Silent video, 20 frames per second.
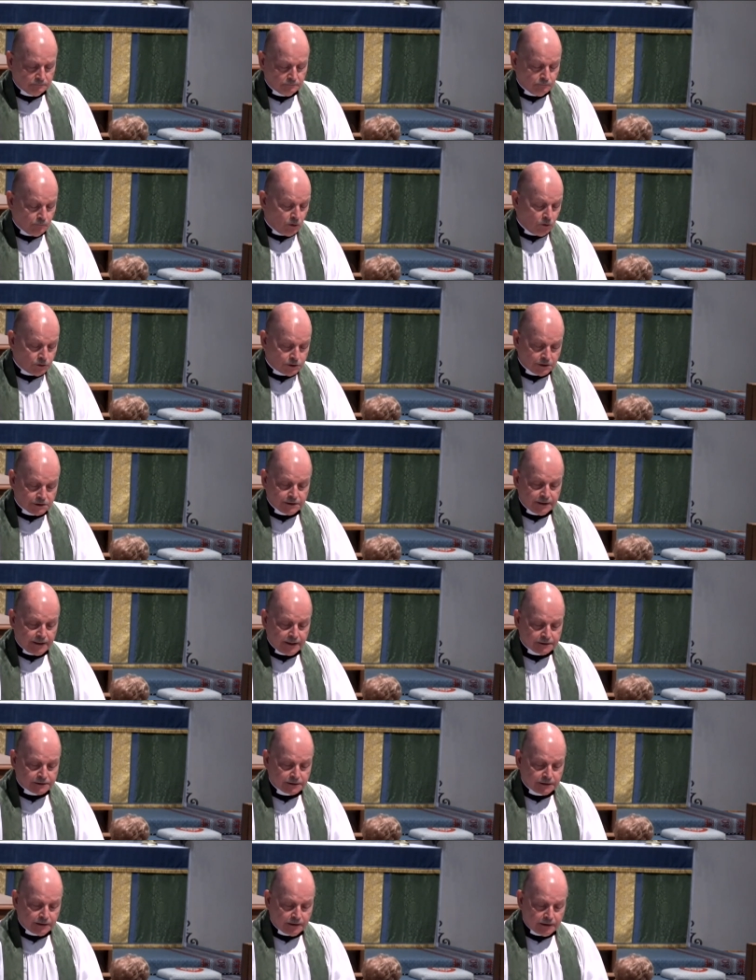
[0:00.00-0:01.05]
Moses
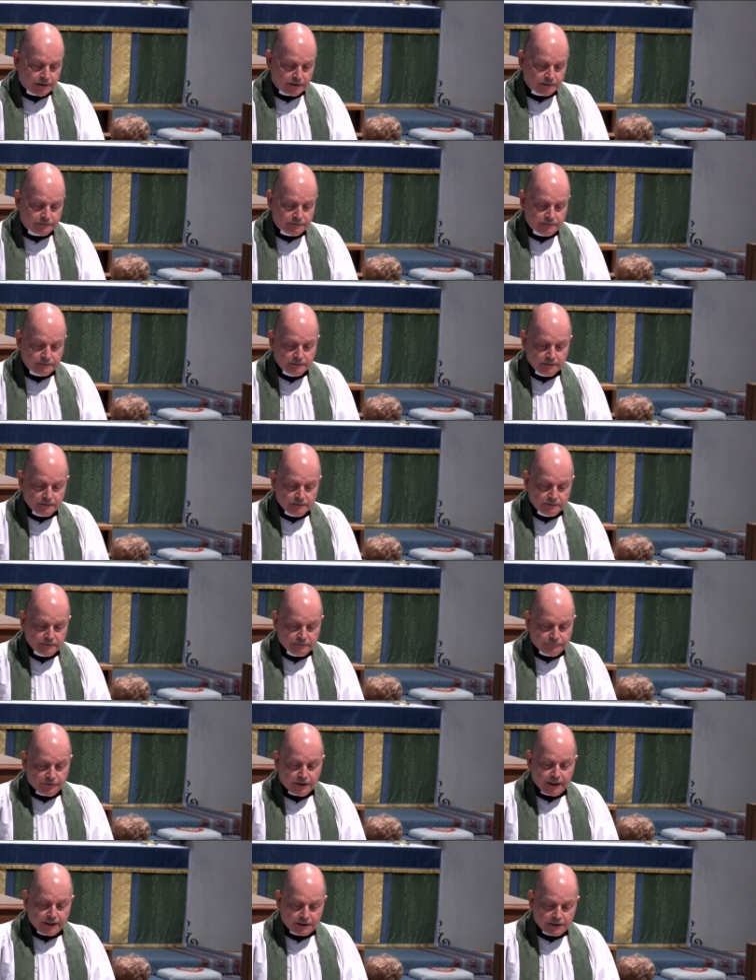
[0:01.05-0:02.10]
asked God,
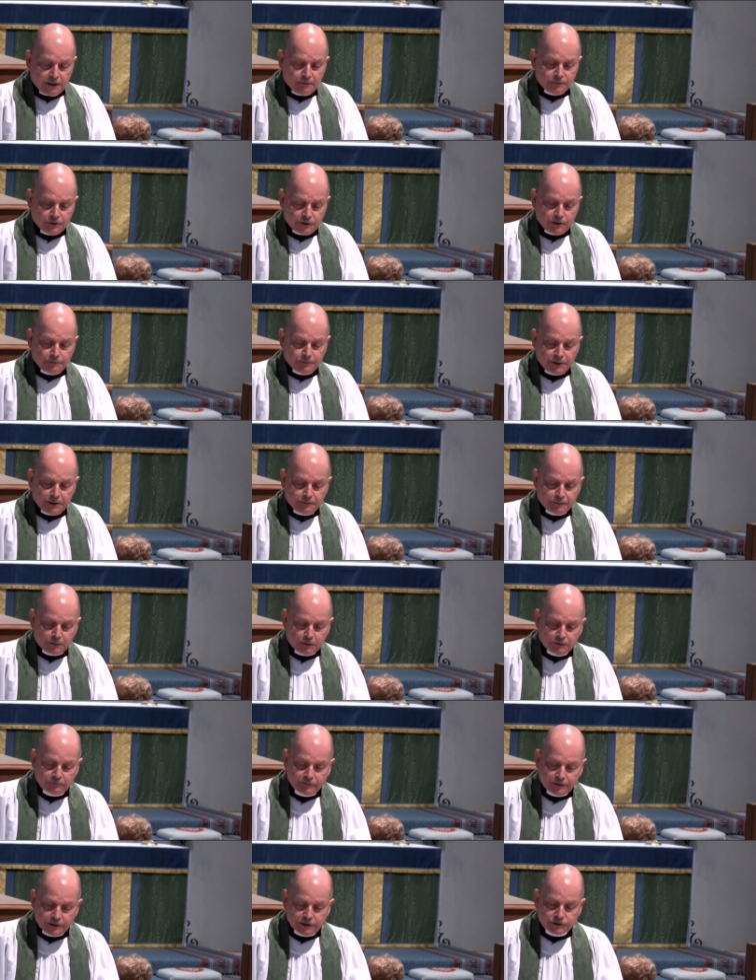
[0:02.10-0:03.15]
if I come to the people
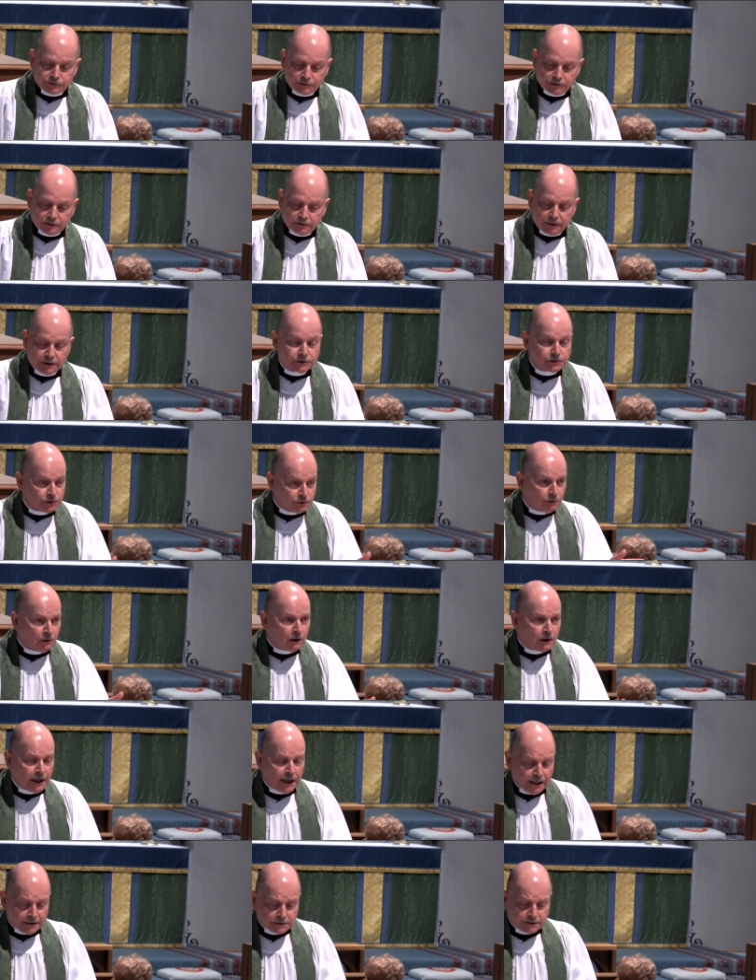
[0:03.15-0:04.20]
of Israel, as you are
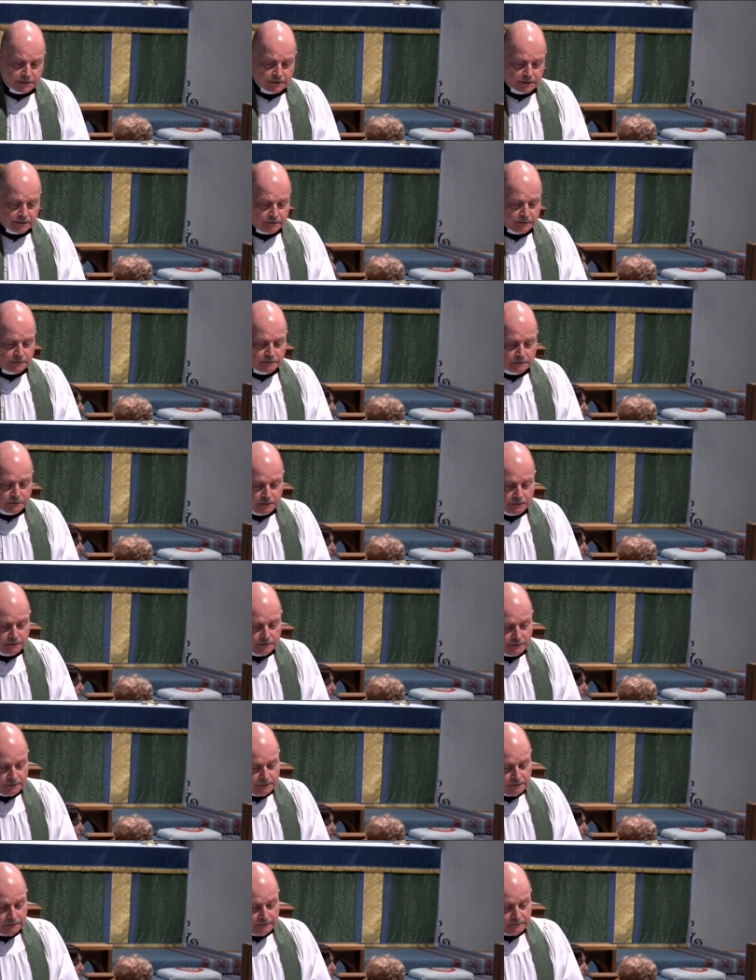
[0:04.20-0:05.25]
asking,
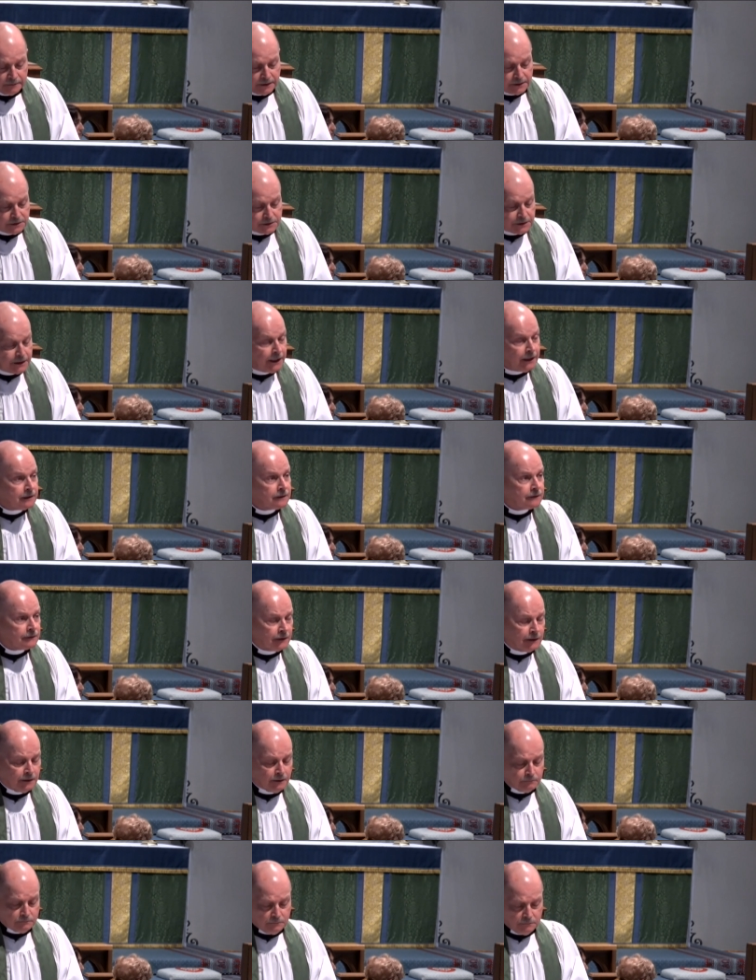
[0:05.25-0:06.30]
and say to
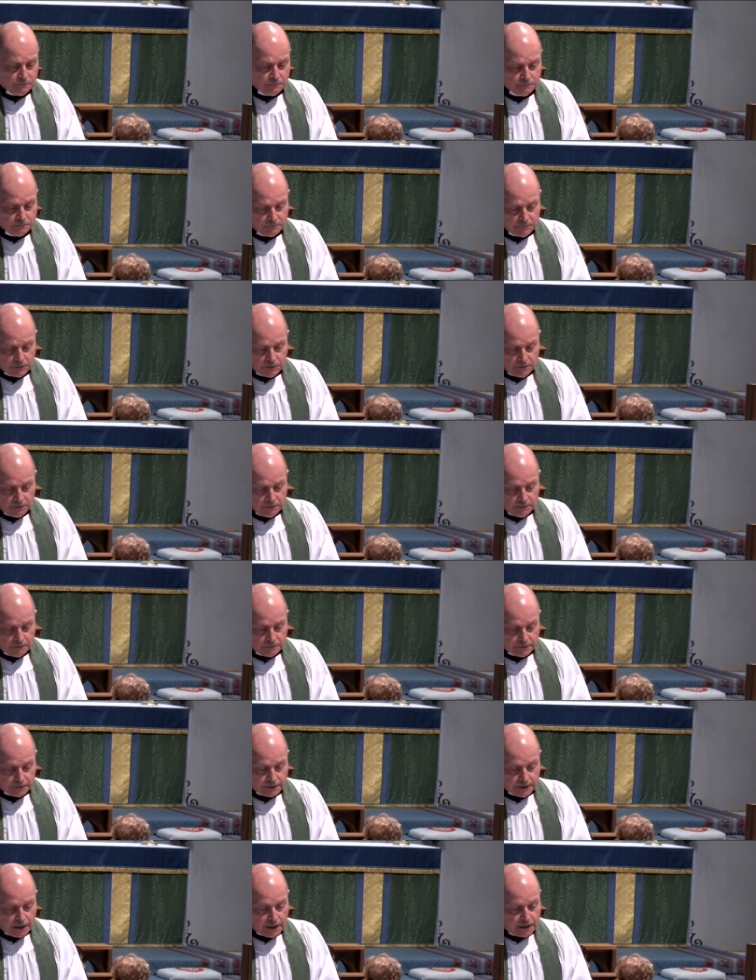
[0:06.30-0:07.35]
them,
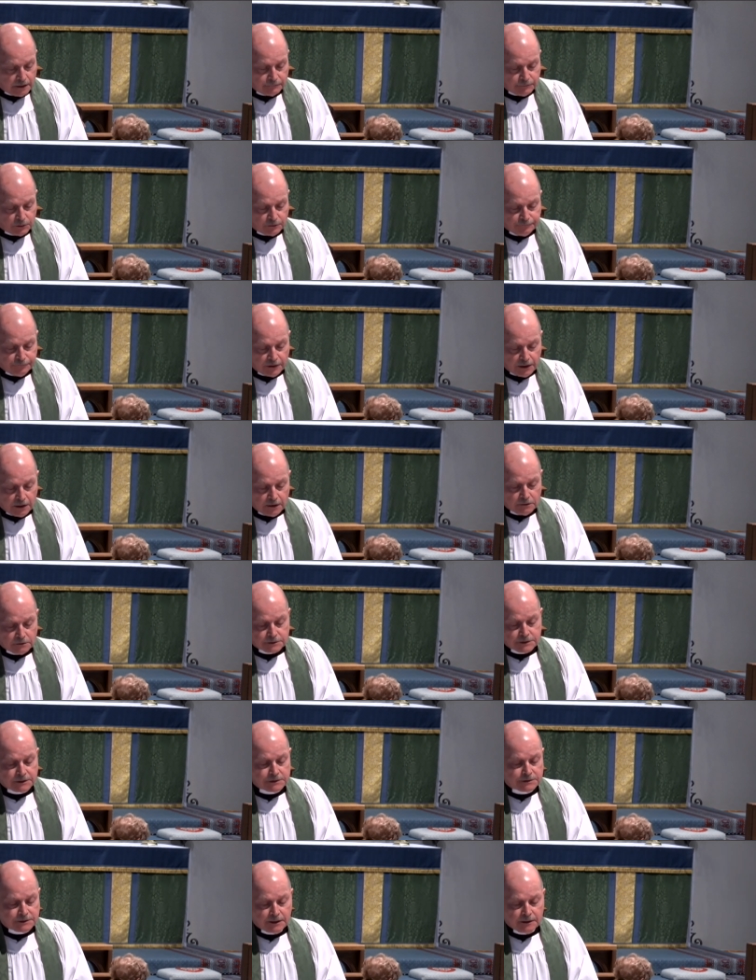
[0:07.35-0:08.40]
The God of your fathers
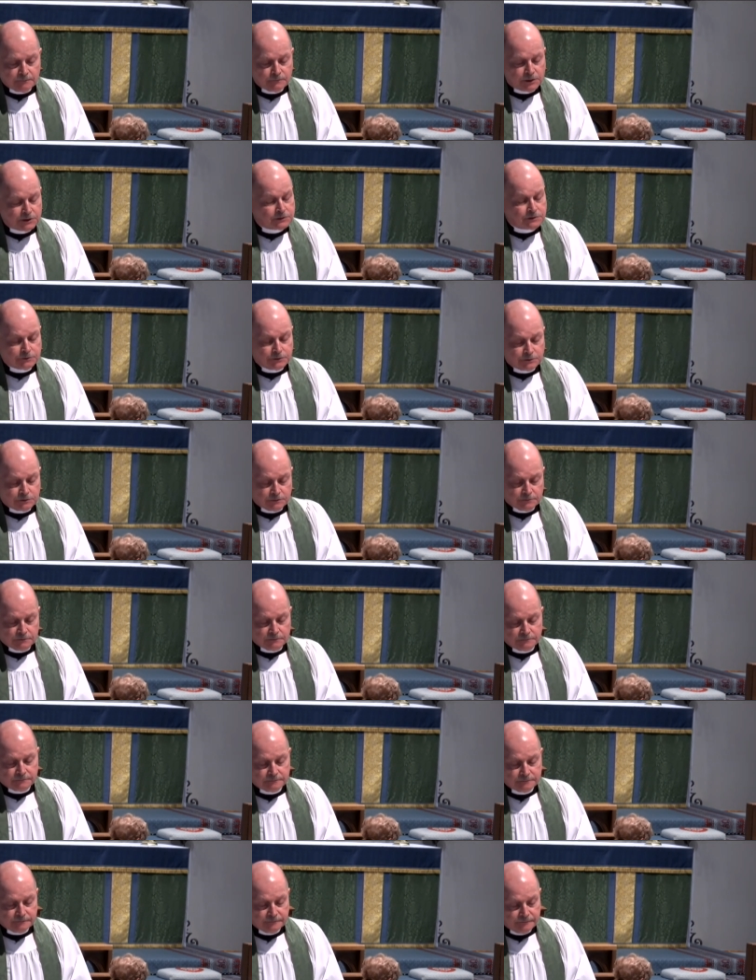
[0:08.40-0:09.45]
has sent me to you,
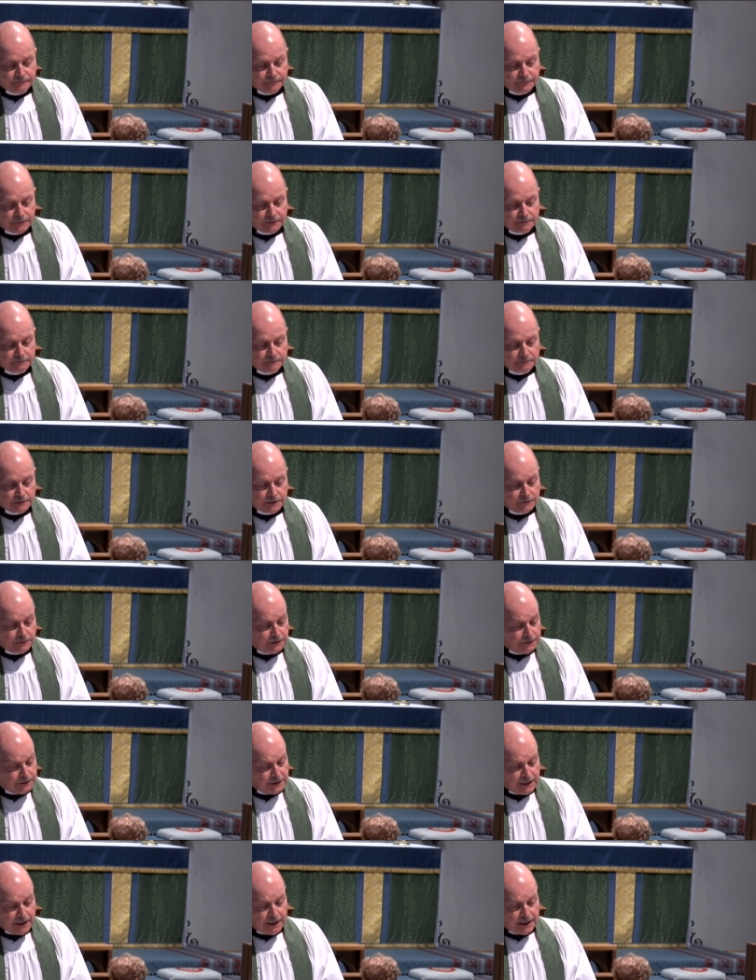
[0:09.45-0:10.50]
and
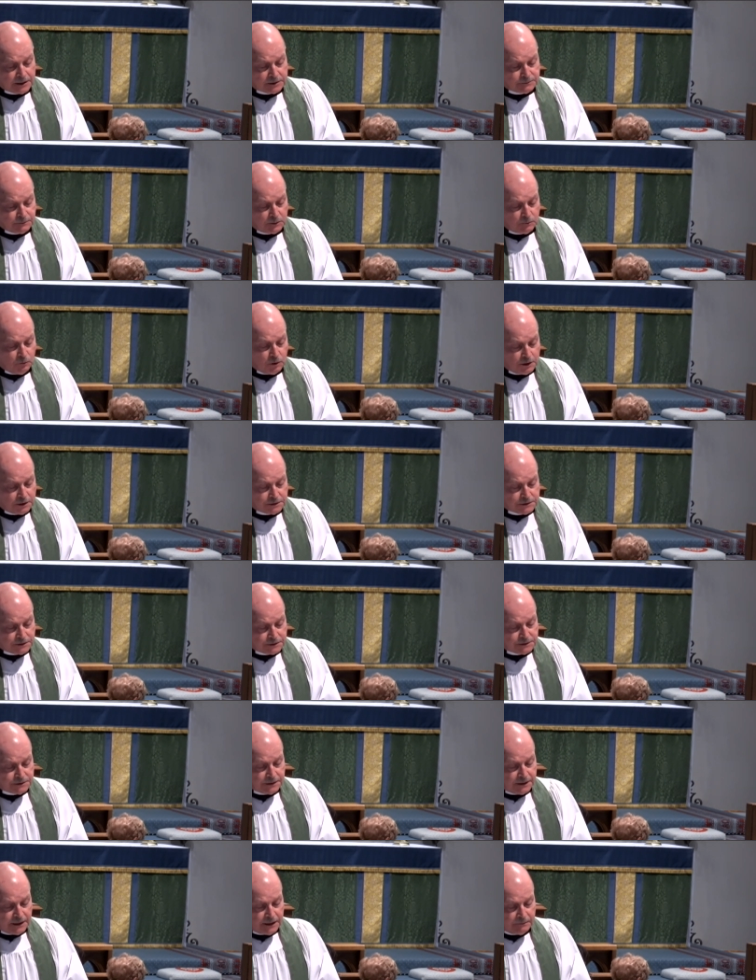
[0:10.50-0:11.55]
then they ask me, What is
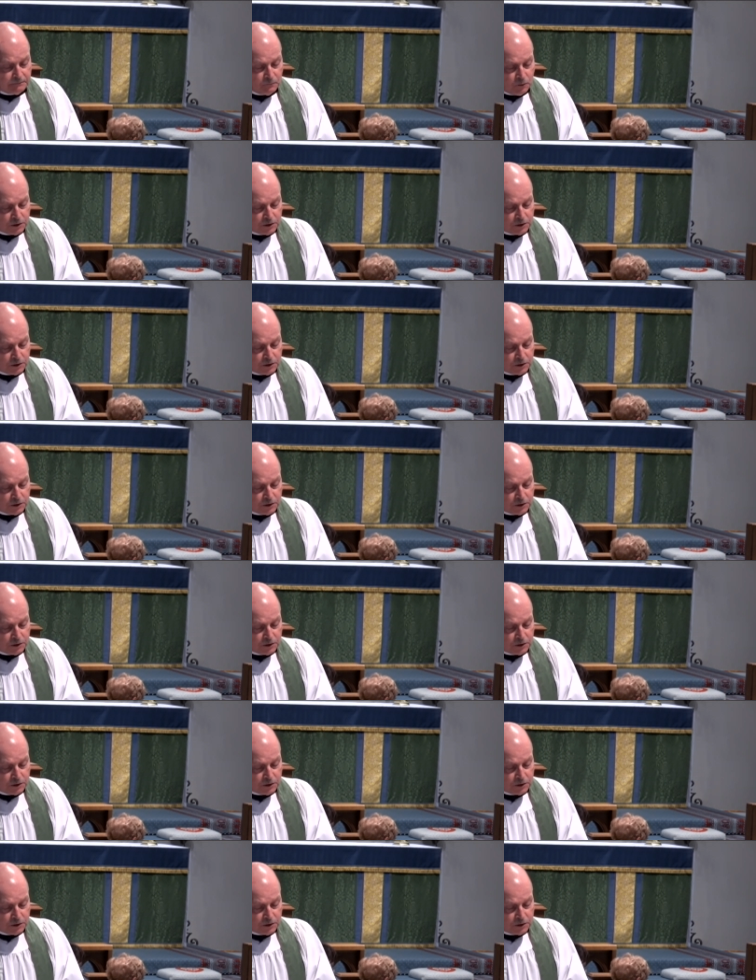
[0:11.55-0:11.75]
his name?